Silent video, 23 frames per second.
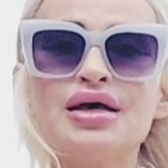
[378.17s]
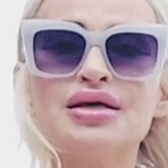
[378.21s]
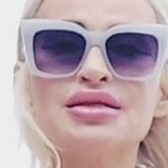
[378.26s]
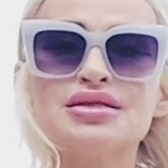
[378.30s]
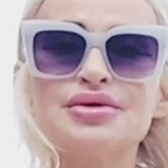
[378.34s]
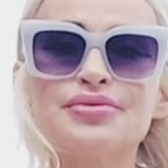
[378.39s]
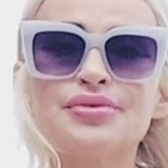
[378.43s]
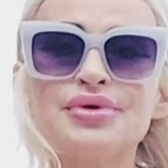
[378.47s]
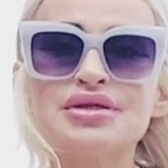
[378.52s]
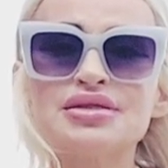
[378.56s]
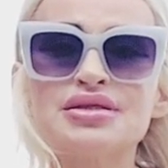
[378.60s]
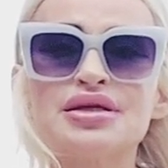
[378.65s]

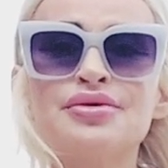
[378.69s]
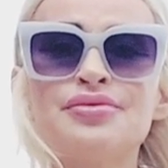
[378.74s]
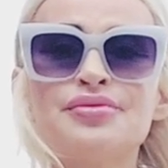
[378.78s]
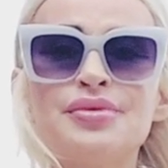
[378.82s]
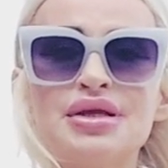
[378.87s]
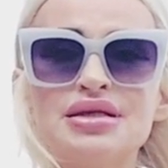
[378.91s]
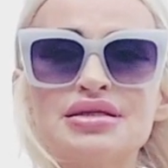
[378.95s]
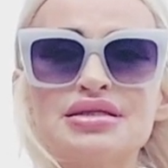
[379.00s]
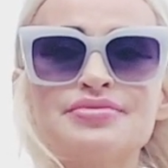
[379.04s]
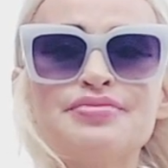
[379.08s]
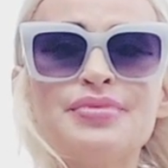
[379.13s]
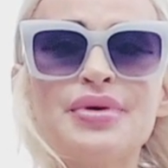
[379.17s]
someone's going to
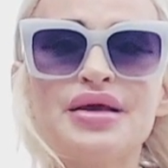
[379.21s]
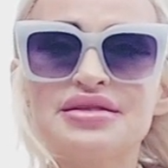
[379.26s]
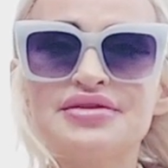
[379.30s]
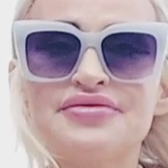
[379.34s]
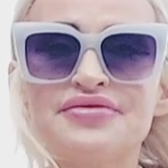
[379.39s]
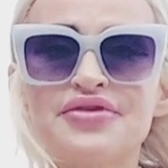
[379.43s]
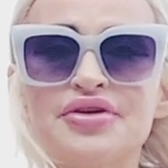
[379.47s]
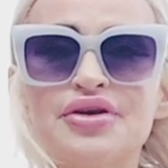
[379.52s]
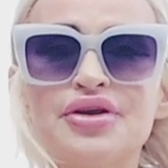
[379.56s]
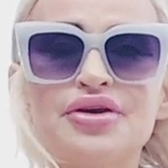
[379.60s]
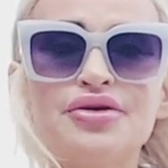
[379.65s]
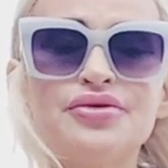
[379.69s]
make space
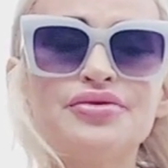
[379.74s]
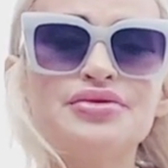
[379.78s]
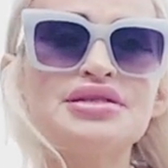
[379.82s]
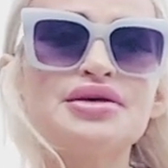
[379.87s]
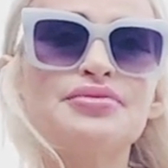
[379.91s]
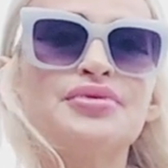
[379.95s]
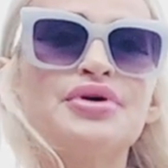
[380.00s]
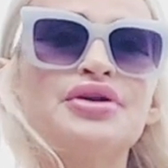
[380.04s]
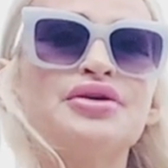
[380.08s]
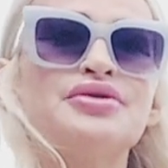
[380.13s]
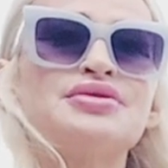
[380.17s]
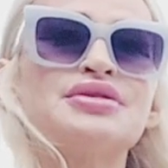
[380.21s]
for you,
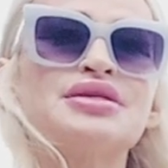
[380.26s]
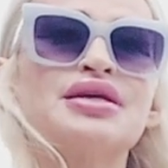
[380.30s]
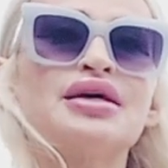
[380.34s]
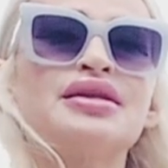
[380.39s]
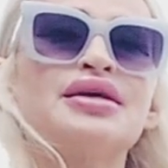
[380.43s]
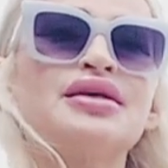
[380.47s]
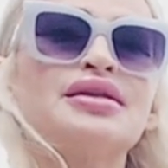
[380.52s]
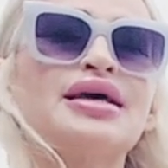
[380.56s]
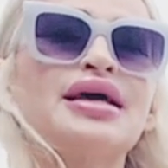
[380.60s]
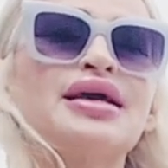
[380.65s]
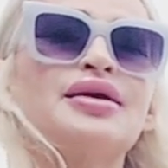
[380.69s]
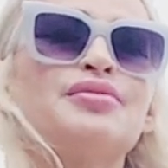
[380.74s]
someone who's going
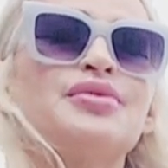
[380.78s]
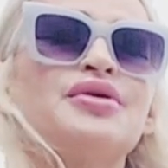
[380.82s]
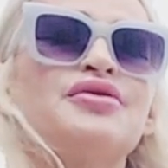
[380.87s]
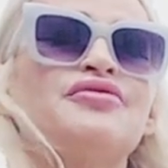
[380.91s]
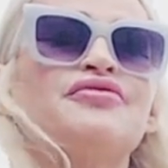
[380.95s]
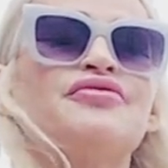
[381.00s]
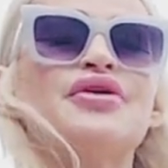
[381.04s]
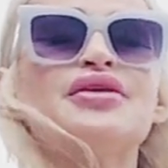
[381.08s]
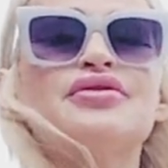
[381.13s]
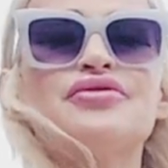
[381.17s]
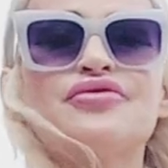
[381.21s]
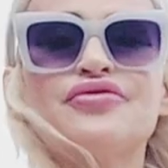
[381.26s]
to like be
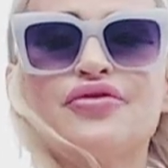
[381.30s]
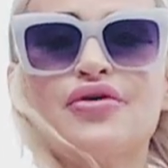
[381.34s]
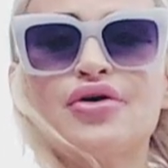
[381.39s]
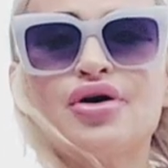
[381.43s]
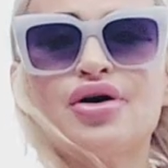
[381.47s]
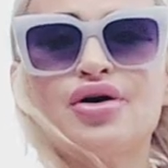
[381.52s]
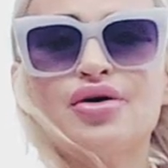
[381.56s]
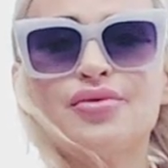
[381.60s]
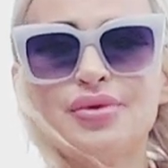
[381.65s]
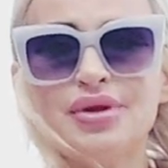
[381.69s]
faithful,